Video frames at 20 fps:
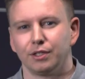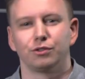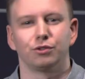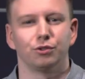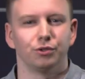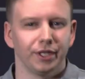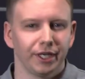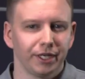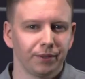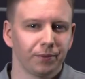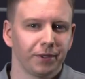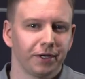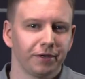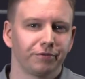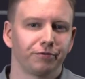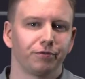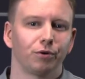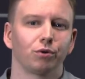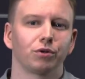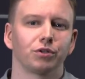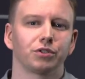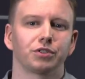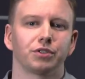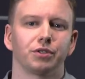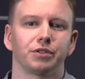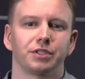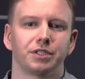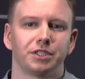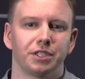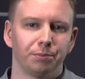Today we have focused
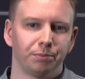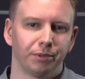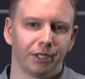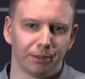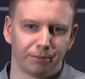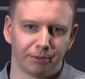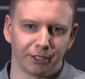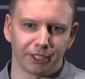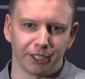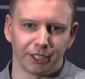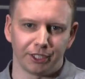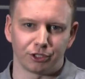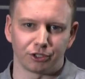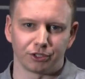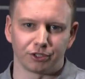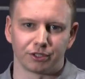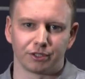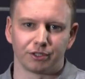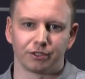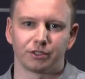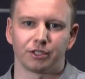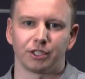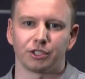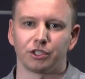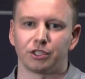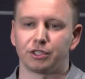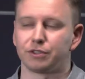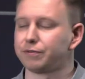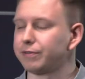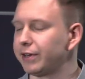on simple applications such
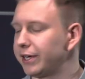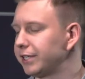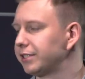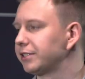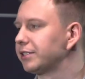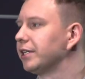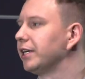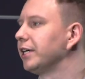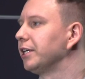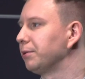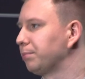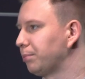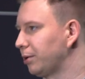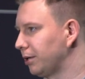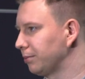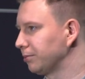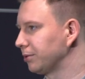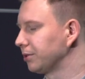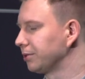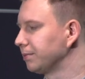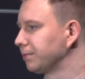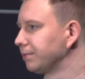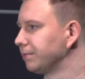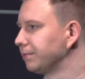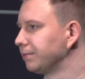as fans and pumps.